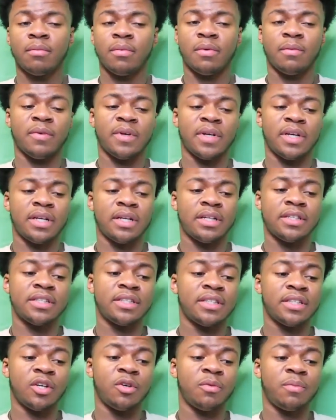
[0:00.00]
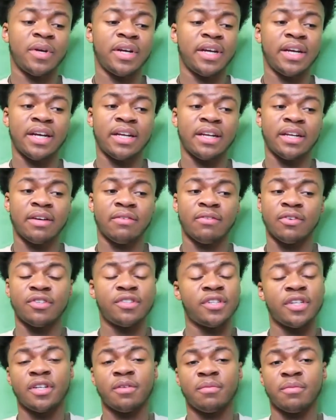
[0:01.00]
Man, I just hope I ain't gonna ever
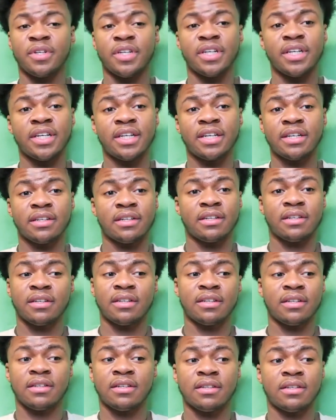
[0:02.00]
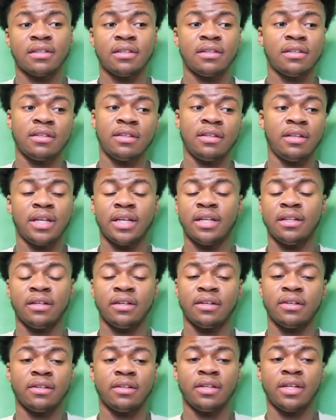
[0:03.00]
see them again. Like,
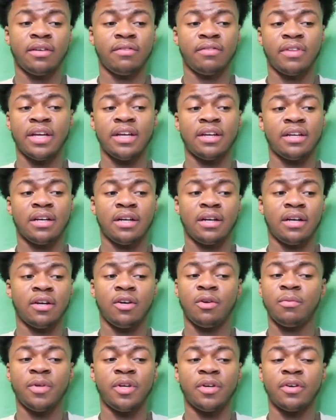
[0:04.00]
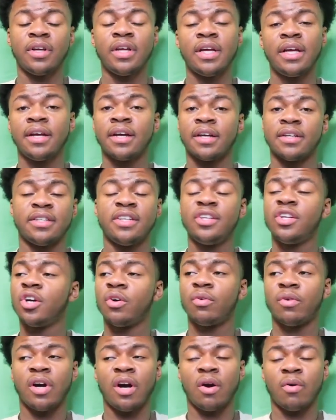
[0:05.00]
literally, if they, I hope him, cause he
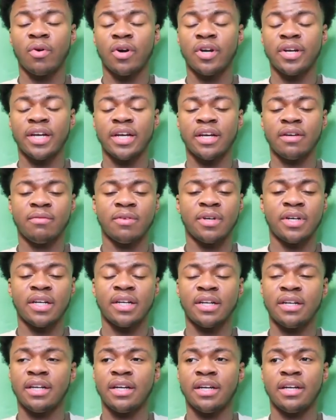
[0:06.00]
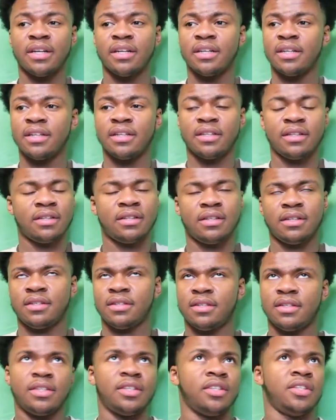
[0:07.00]
know where I work at, man. They,
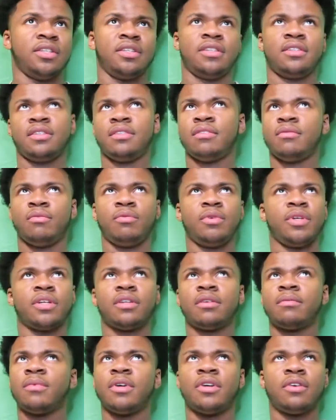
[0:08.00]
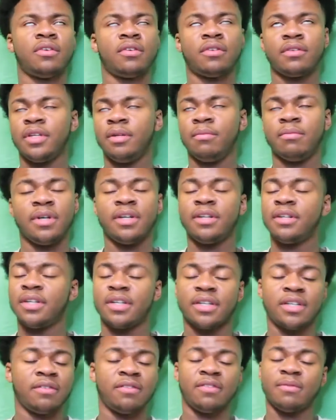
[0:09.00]
it's just weird, bro. He better
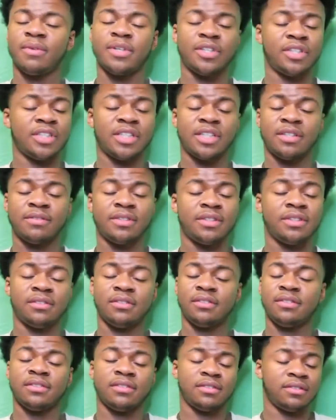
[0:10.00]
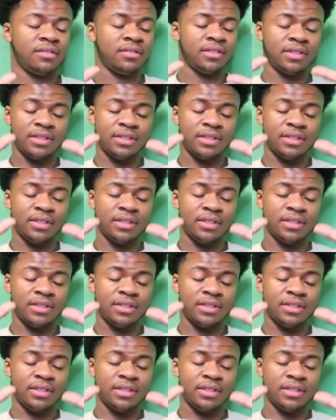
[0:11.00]
not come to my job. There